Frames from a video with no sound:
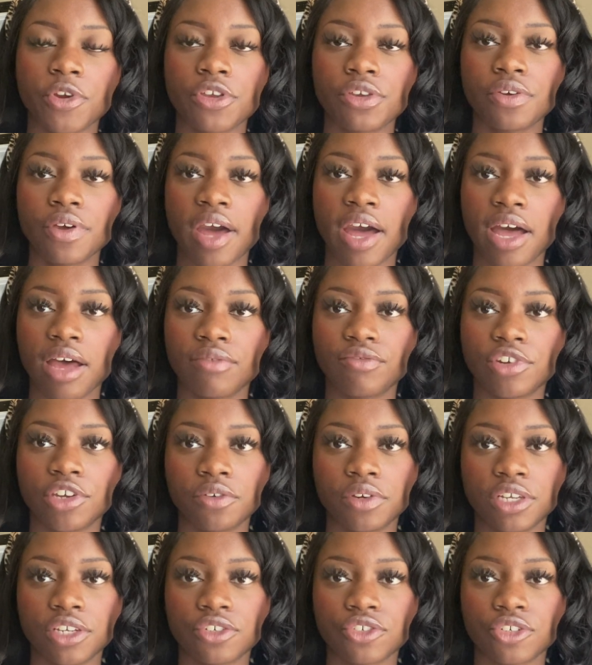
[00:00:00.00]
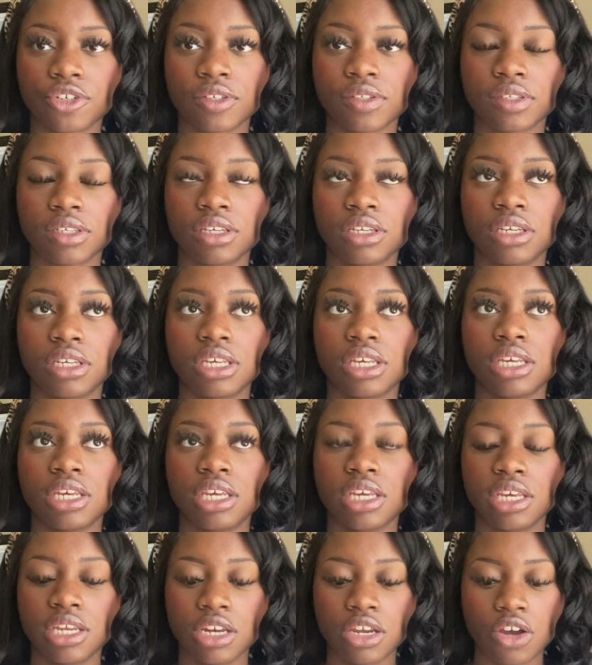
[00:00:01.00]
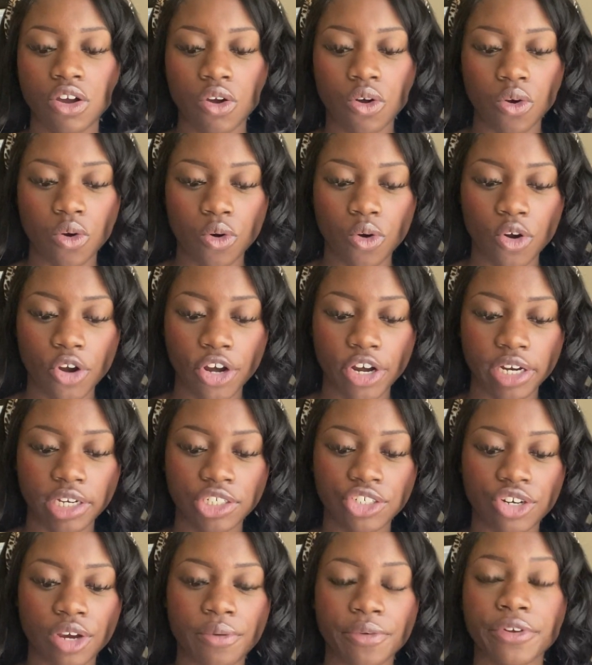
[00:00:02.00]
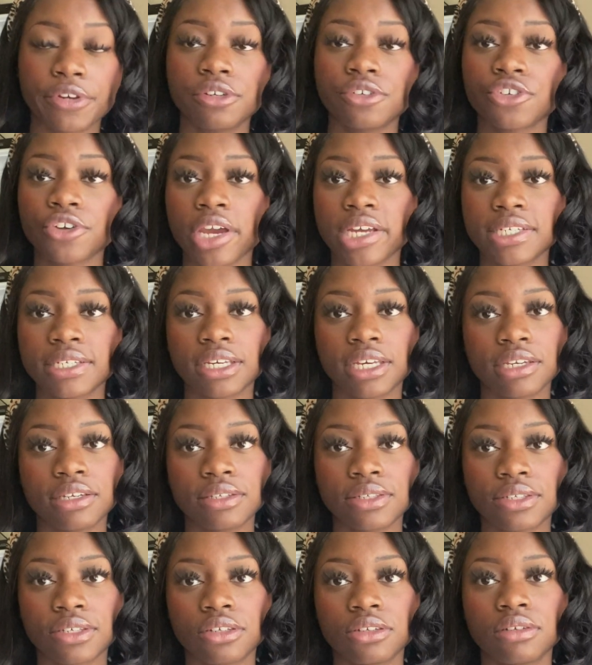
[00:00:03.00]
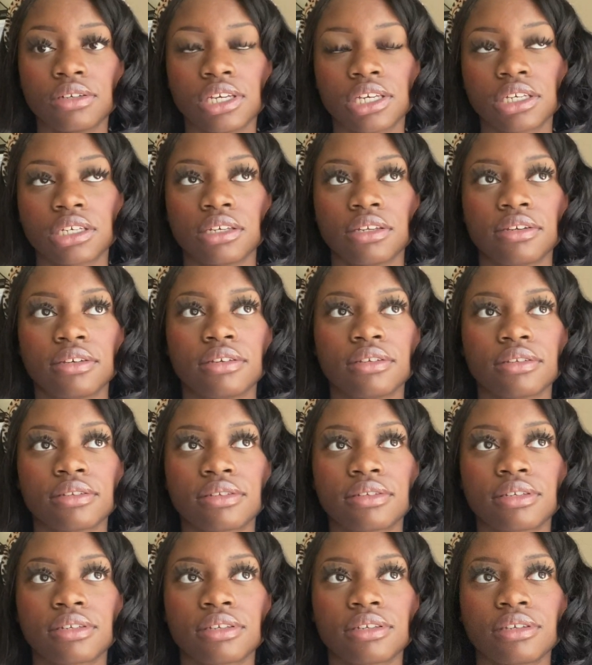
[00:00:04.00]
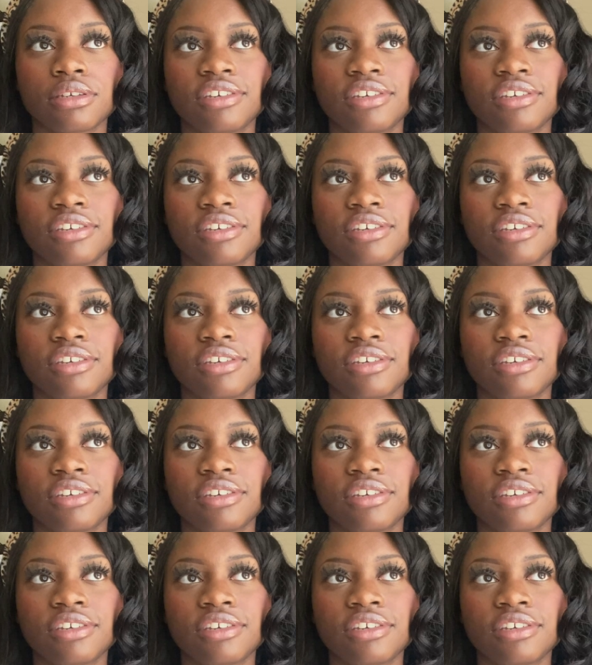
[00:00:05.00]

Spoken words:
you have no interest in, or a genre you tried to get into and couldn't.